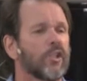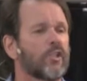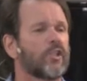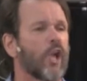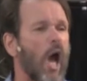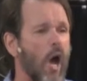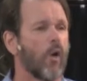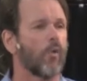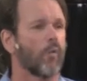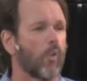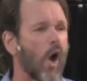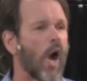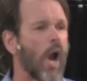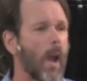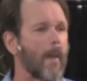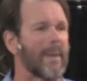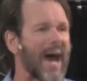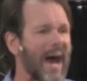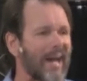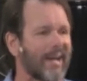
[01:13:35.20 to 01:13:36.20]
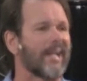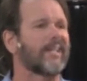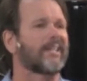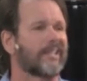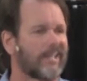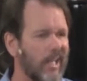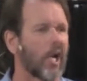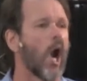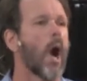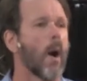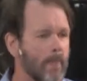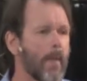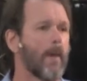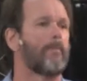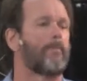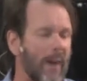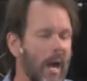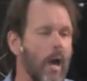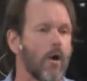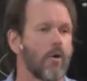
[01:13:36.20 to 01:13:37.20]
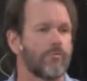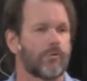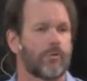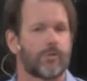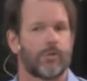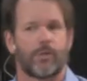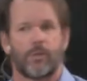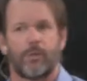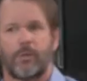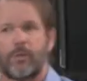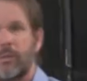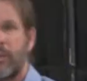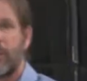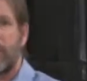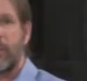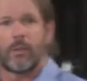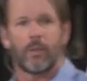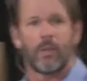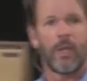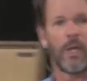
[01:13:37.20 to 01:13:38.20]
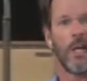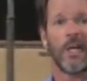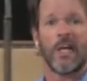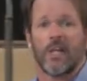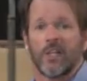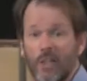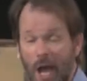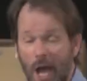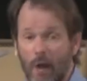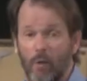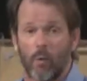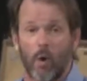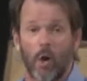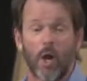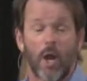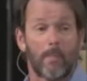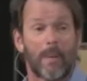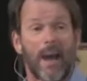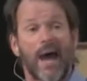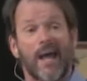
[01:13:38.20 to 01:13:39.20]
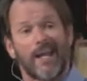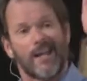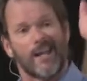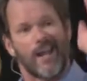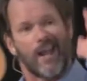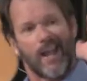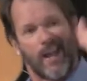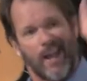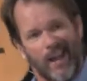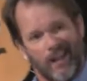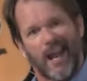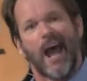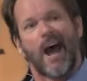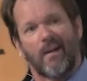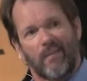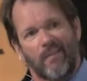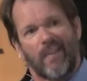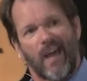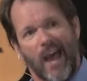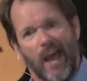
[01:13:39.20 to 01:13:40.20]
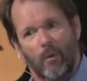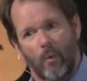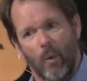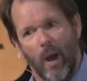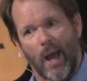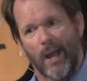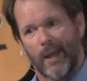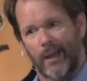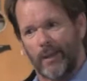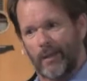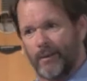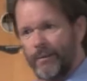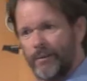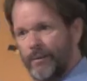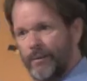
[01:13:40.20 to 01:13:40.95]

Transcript: Don't worry about it. Get on the boat. Don't worry about it. Head out that way.